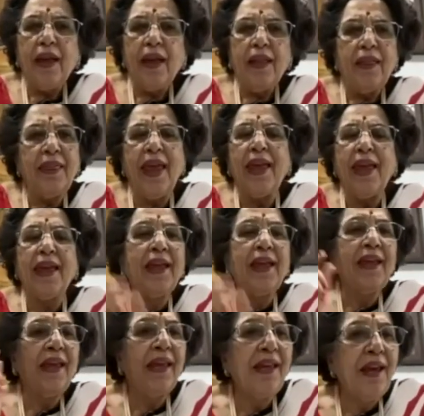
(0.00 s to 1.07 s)
They
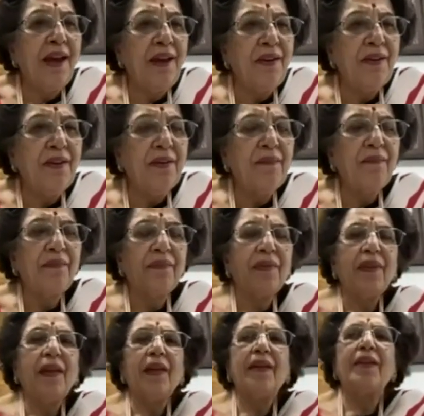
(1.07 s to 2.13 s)
can hear,
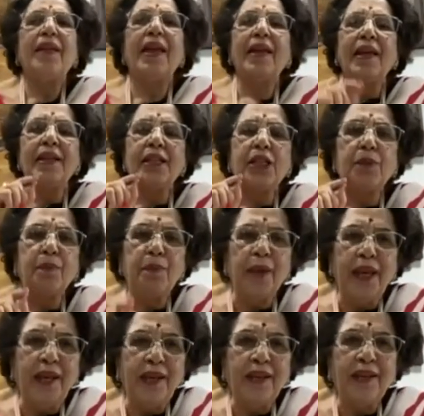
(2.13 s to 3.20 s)
they can
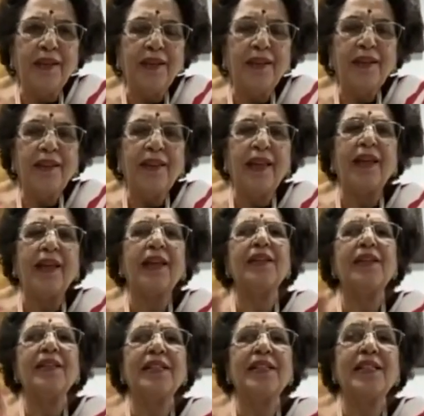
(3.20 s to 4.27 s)
speak, they can
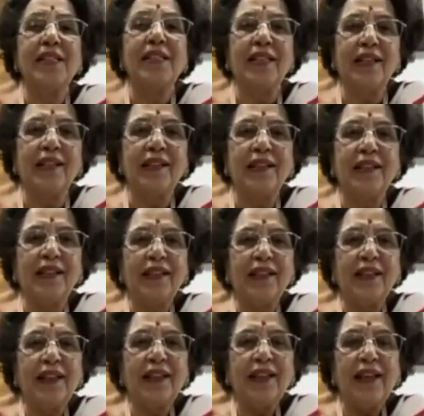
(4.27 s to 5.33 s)
see.
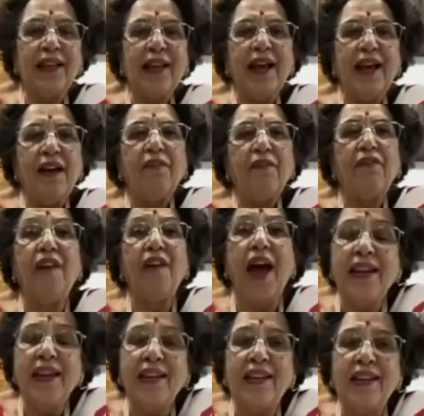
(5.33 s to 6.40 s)

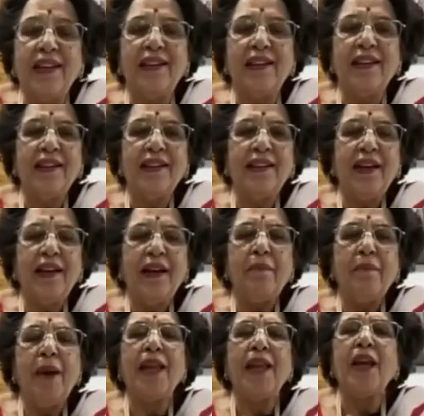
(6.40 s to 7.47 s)
Finally,
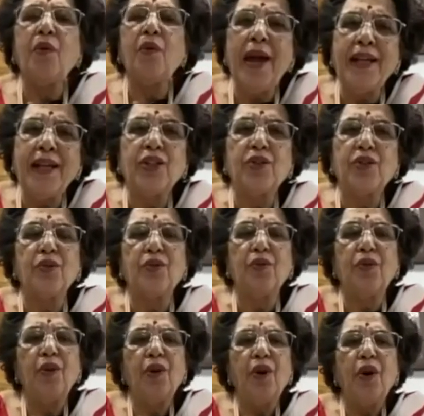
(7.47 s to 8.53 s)
my request to
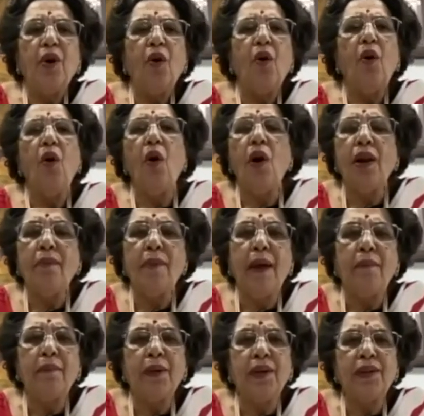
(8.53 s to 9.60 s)
all
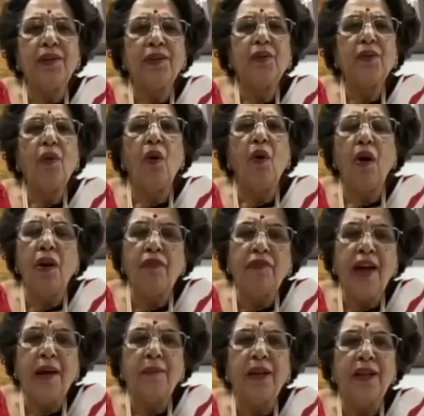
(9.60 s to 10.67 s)
members, all
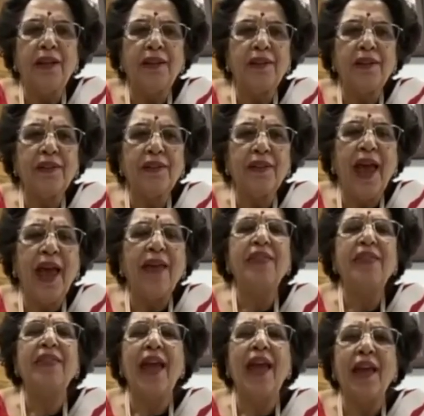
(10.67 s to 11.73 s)
families, and
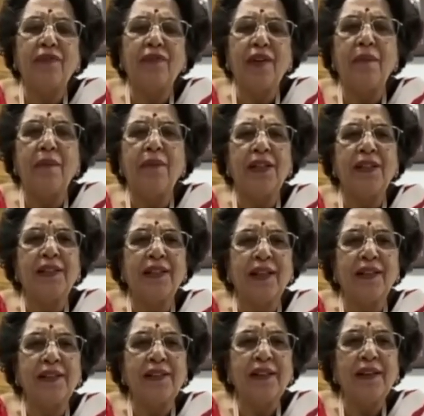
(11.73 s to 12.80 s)
their families
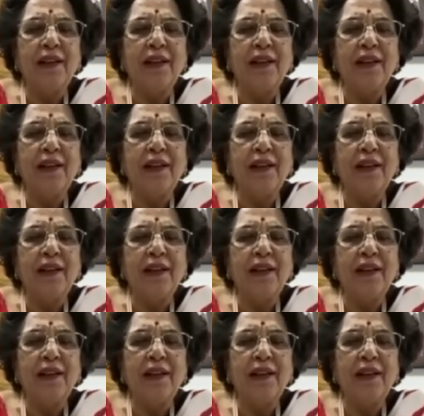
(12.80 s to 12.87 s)
is